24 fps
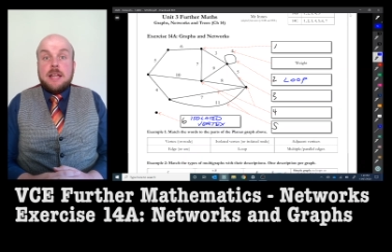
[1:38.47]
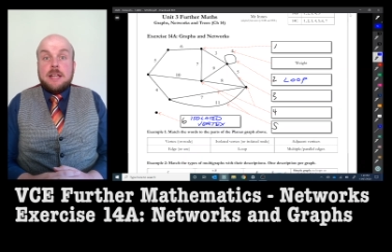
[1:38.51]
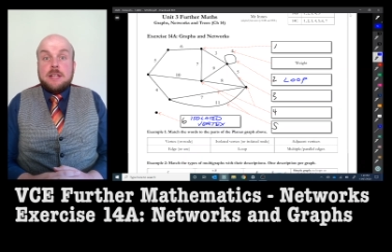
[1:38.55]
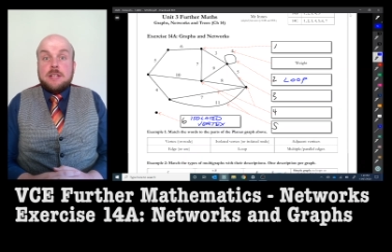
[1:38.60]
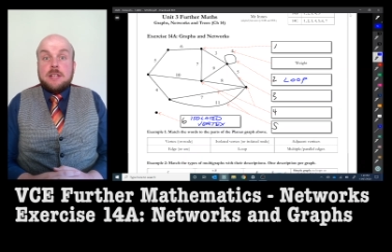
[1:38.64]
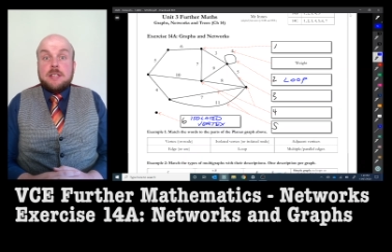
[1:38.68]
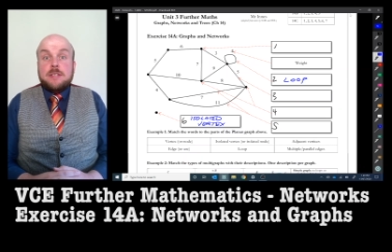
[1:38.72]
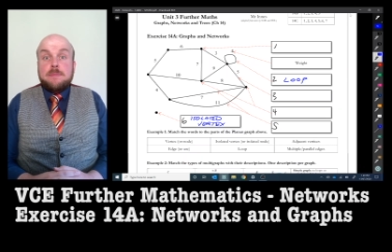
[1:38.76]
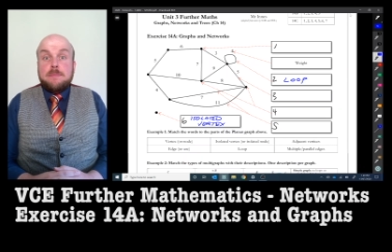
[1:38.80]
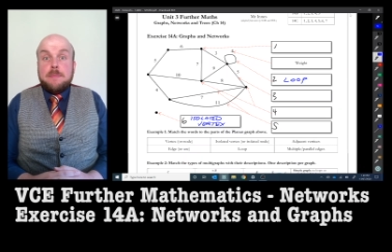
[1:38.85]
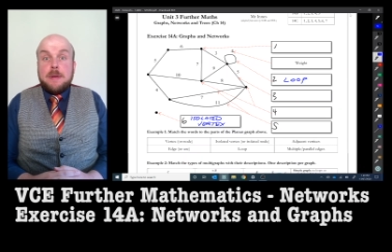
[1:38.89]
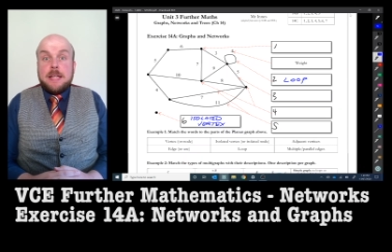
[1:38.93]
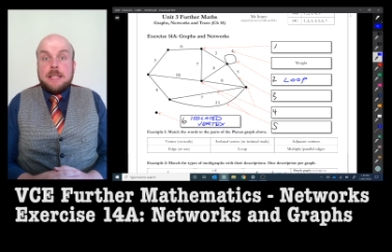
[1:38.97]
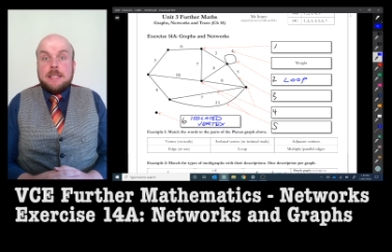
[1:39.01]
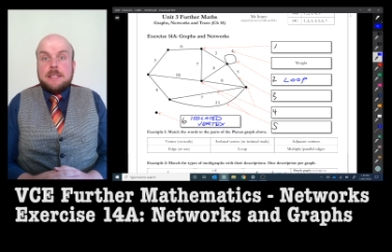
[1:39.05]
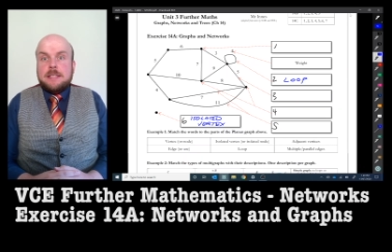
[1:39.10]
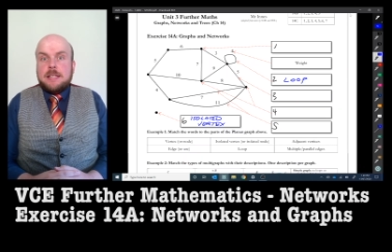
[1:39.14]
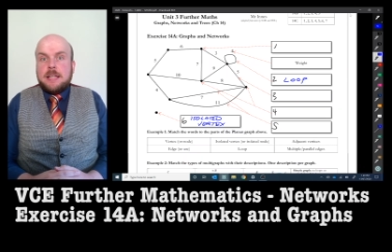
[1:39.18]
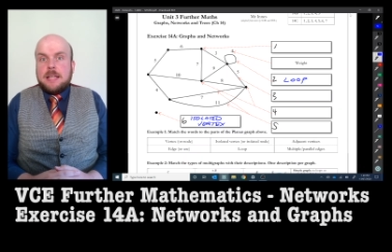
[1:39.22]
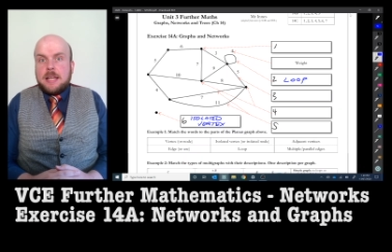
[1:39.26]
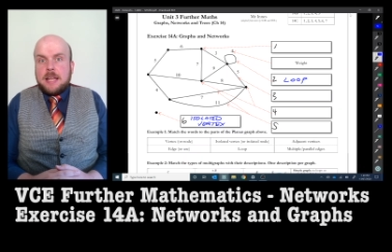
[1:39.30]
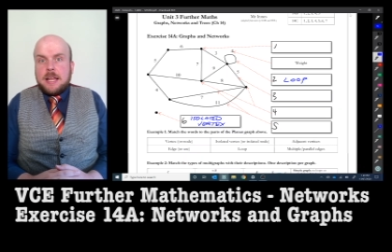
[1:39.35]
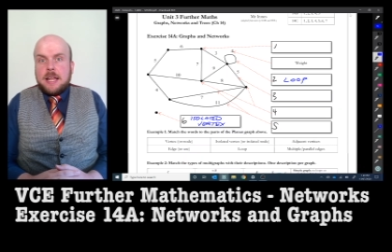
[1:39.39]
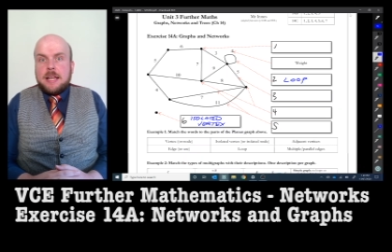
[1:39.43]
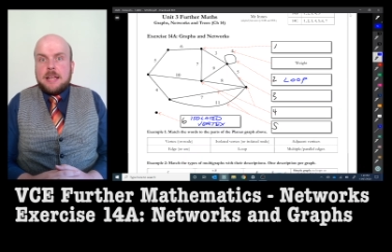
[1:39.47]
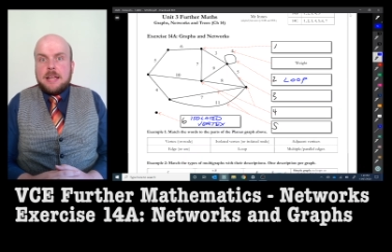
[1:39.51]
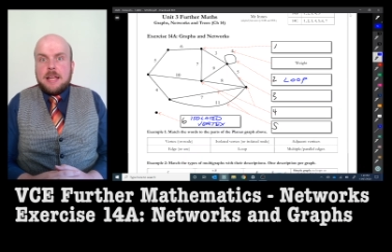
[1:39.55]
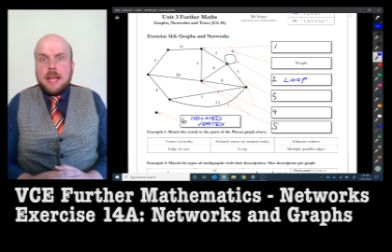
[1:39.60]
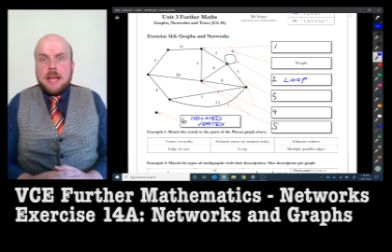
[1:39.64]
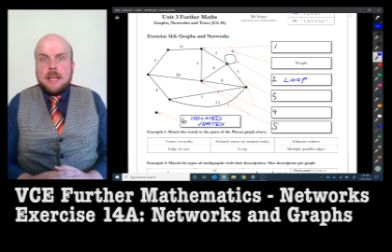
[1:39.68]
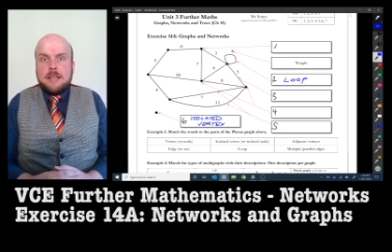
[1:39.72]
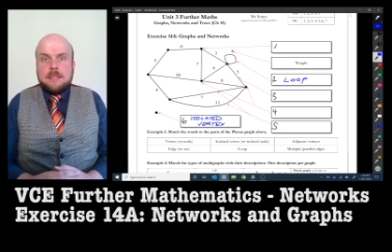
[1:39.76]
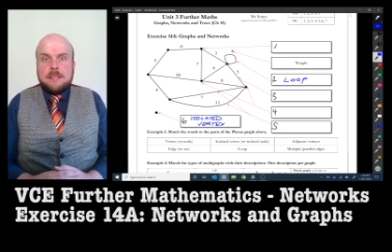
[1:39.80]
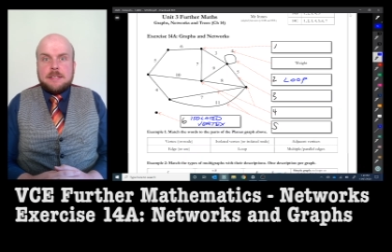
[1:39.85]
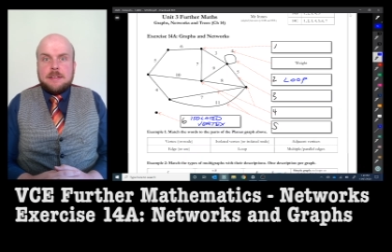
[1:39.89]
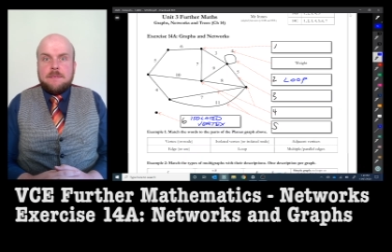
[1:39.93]
It just means that it
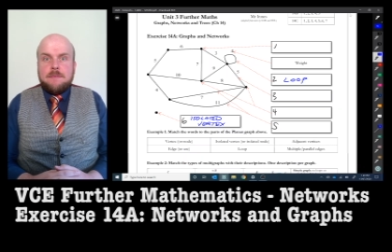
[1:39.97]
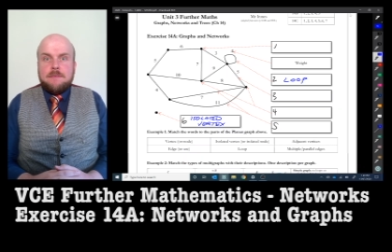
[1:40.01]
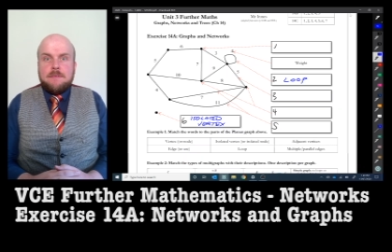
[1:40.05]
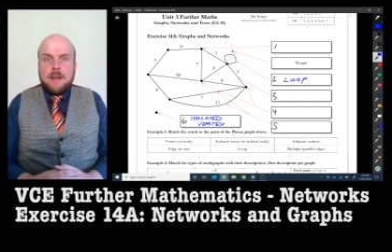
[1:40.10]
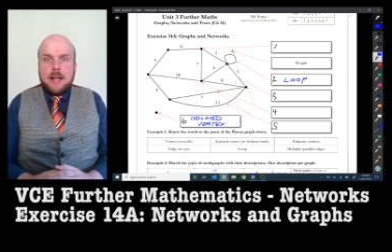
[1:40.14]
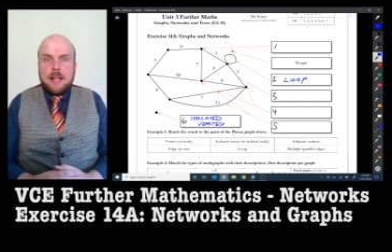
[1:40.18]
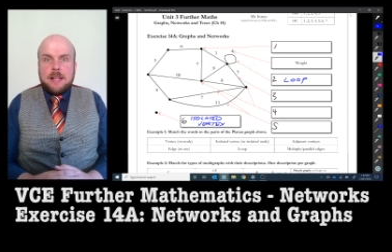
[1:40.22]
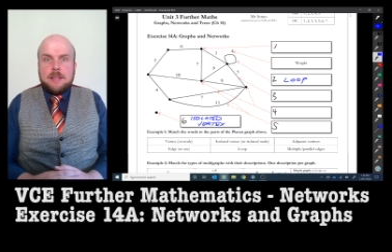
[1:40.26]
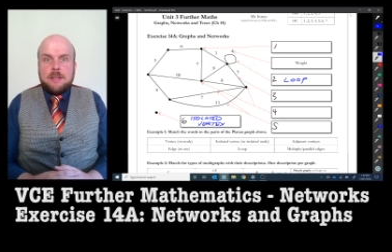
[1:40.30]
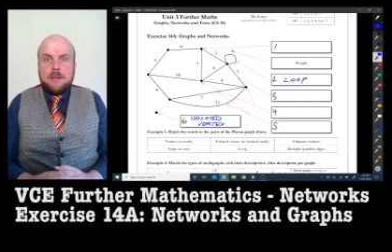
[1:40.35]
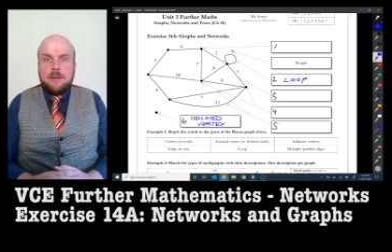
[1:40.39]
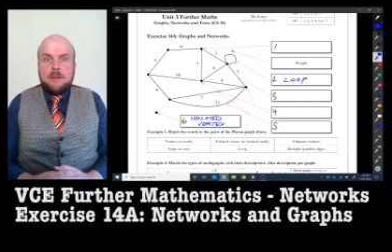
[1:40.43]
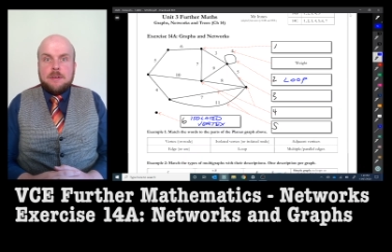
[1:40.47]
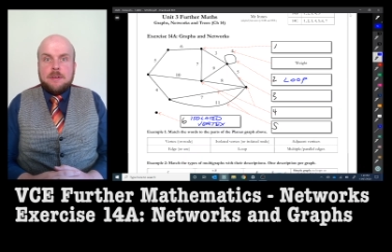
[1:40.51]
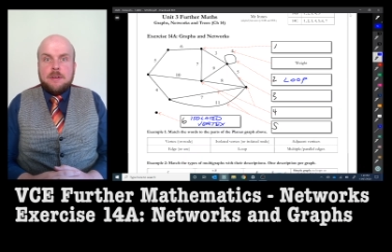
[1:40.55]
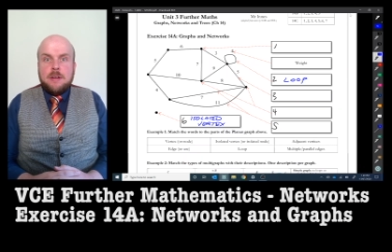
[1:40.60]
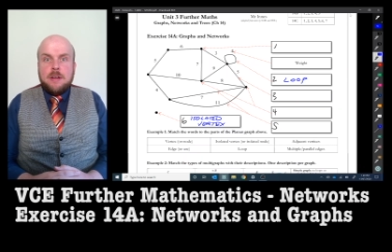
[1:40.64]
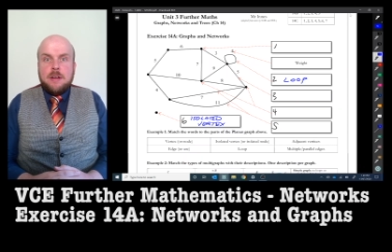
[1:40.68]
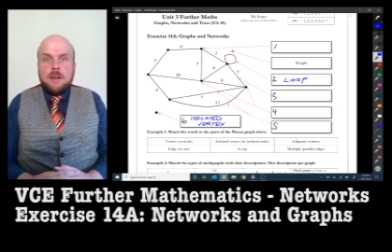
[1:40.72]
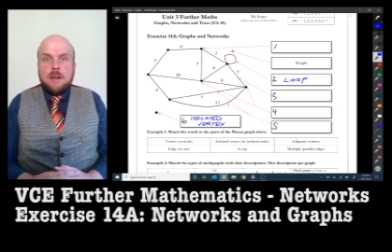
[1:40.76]
has some value.